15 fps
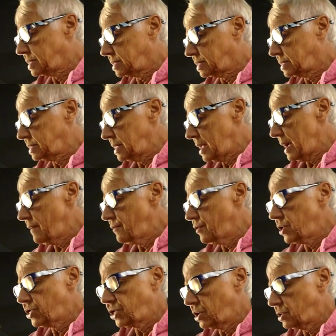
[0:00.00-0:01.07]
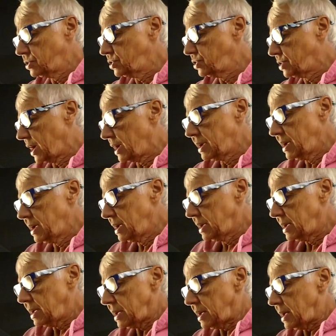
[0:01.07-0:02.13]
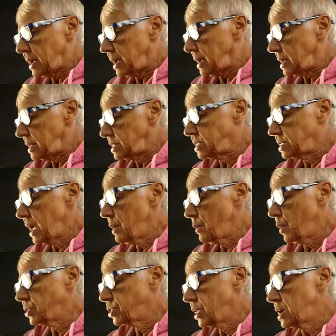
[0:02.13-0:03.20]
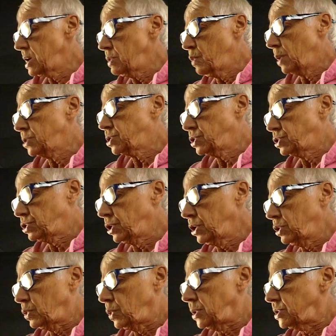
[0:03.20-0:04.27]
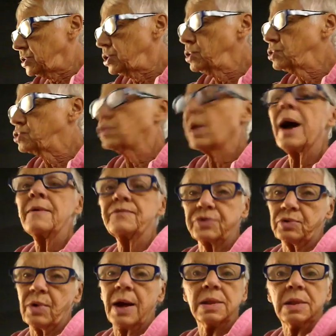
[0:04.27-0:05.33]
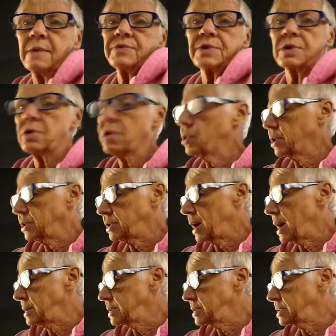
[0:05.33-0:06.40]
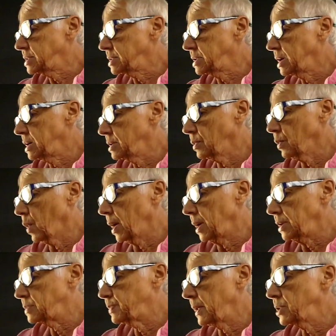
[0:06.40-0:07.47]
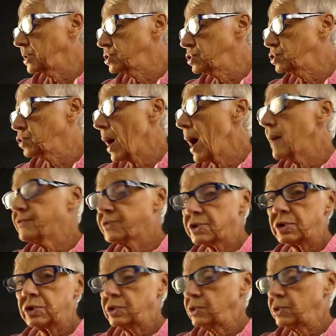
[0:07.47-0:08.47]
every Thursday, what you do is you drive through. I love their organized ways because you drive through